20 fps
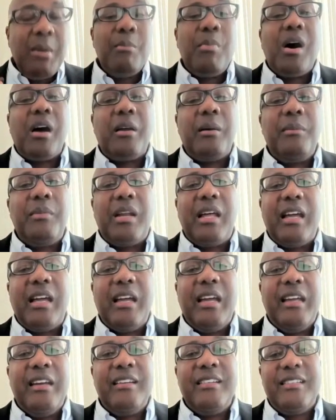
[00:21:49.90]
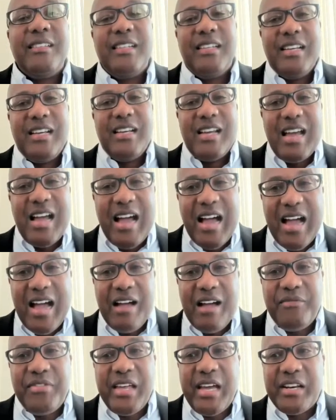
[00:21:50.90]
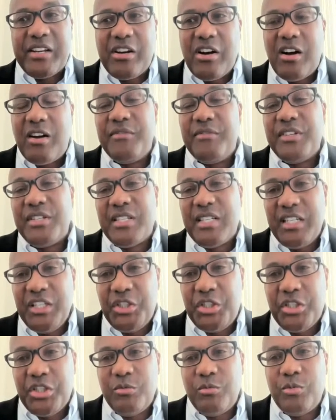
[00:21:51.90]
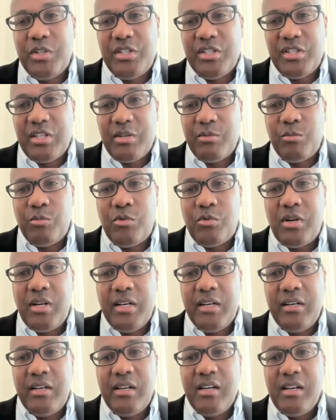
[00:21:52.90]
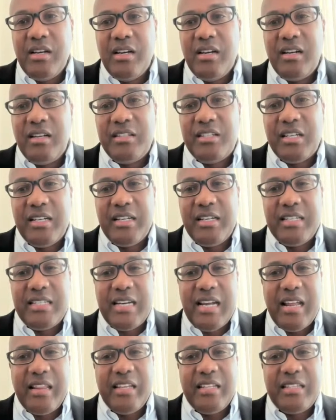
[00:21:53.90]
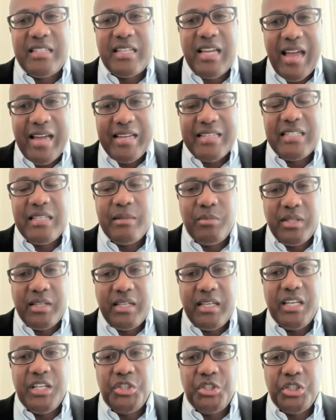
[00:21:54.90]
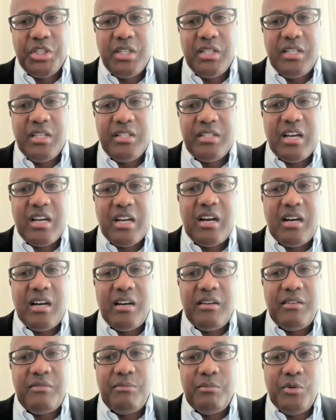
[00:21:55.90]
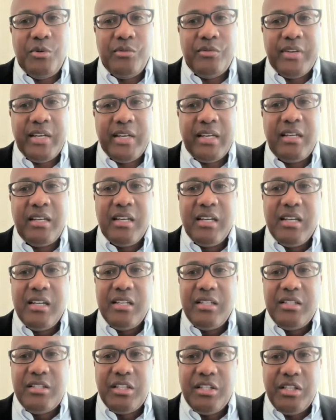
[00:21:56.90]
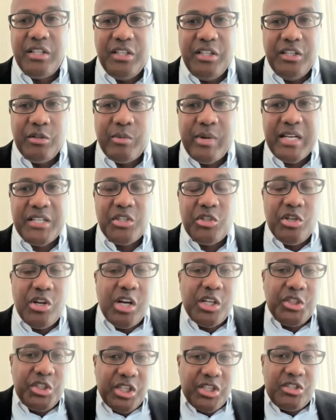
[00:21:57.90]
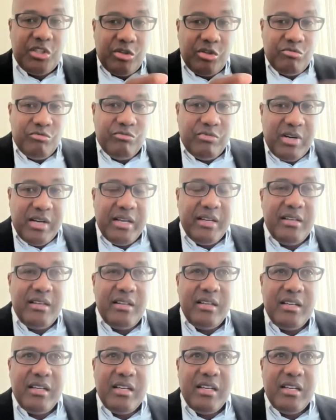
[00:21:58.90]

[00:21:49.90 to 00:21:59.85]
bottom line, have that conversation with someone to understand the tax implications of moving to the US, not just to run